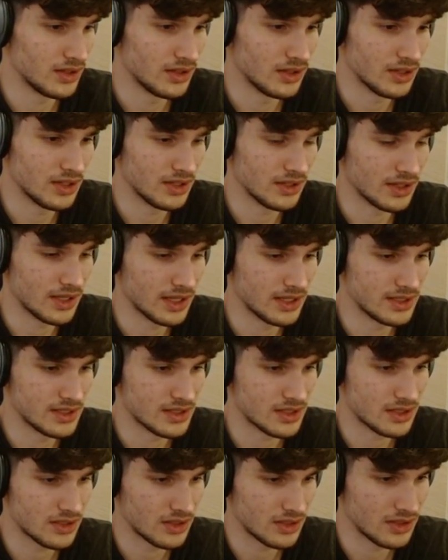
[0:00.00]

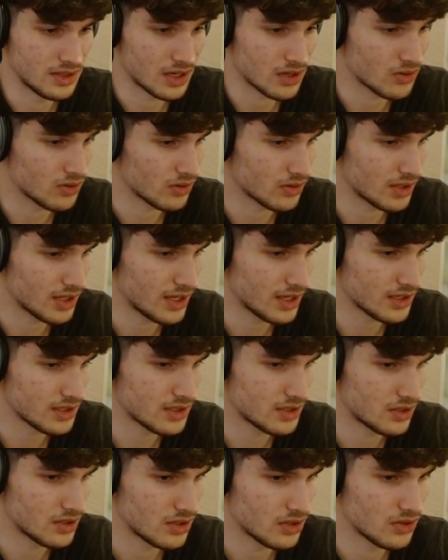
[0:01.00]
against Darkhawk
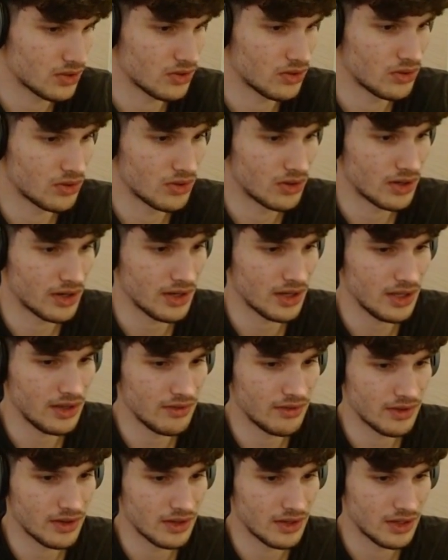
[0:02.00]
decks or
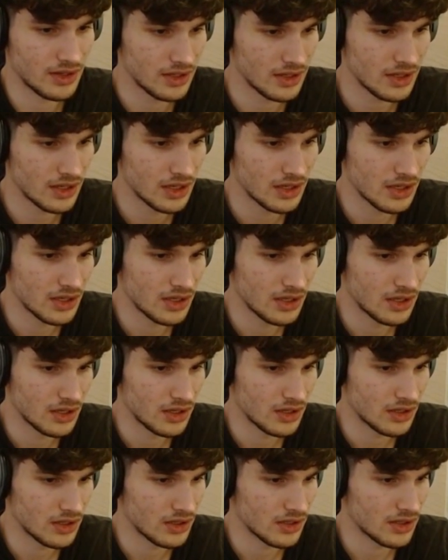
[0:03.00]
even
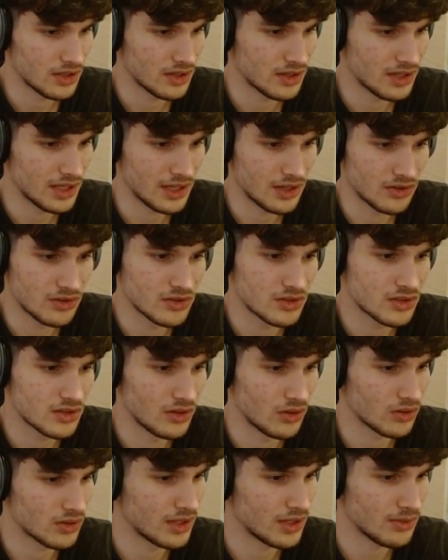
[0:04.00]
Thanos
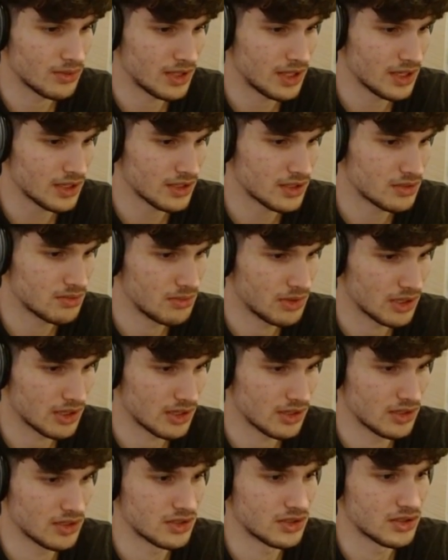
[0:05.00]
lockdown decks,
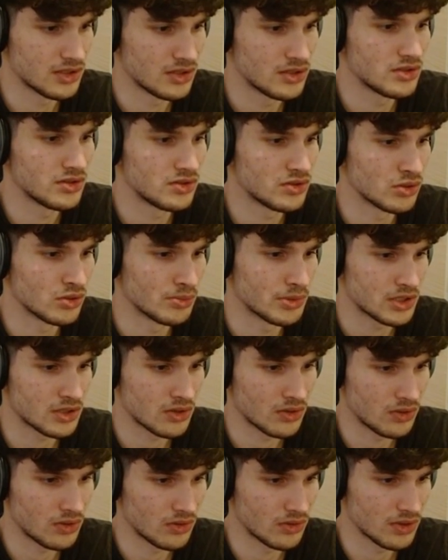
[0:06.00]
because Super
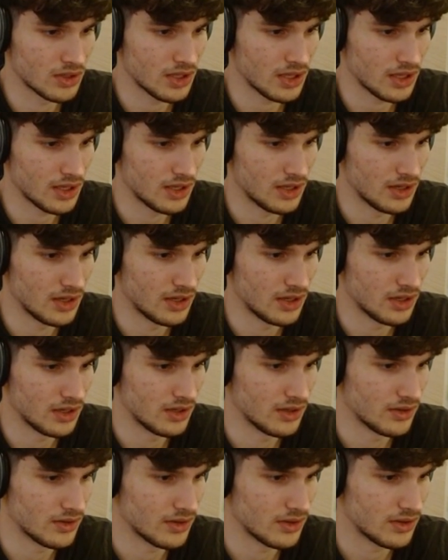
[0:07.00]
Scroll
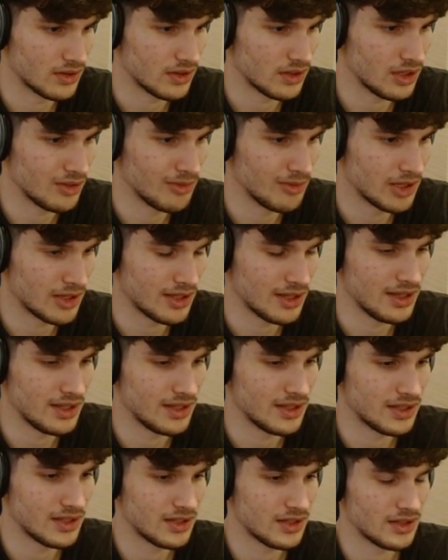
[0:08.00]
can
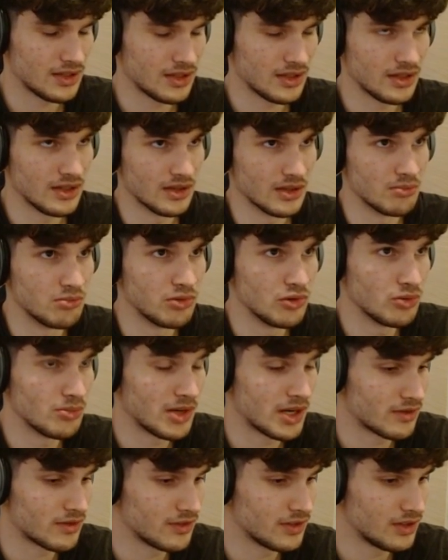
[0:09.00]
imitate Blue
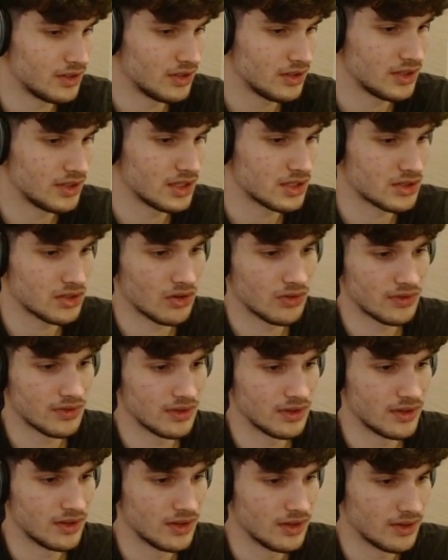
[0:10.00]
Marvel that's
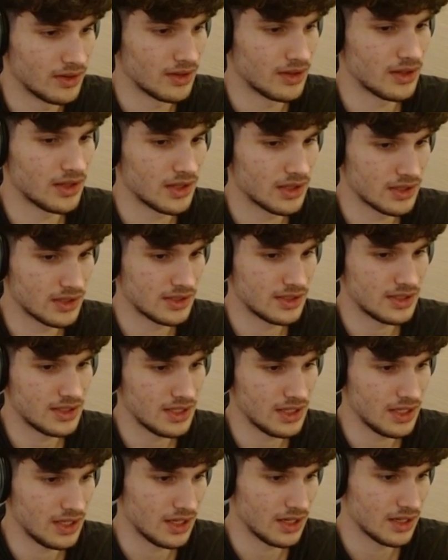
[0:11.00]
often
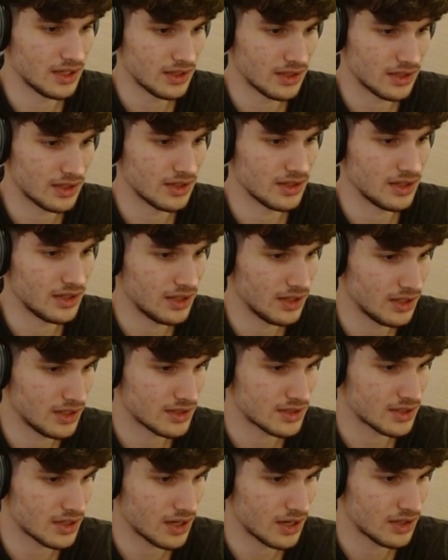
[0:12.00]
seen in
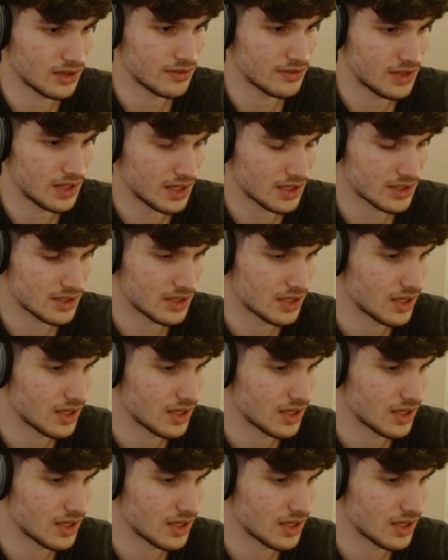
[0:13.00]
this kind of decks,